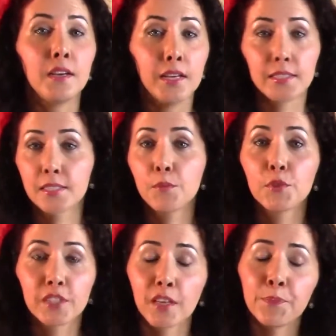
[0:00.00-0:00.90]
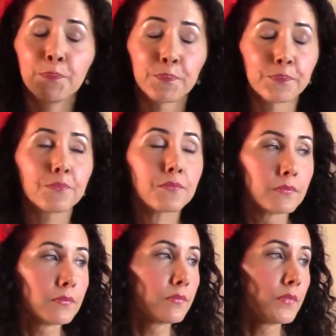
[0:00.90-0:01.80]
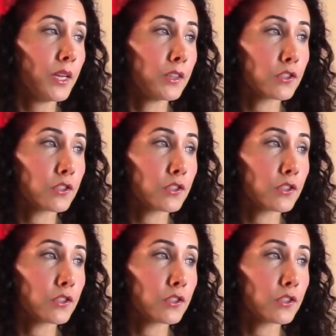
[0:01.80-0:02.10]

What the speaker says: It's summertime, and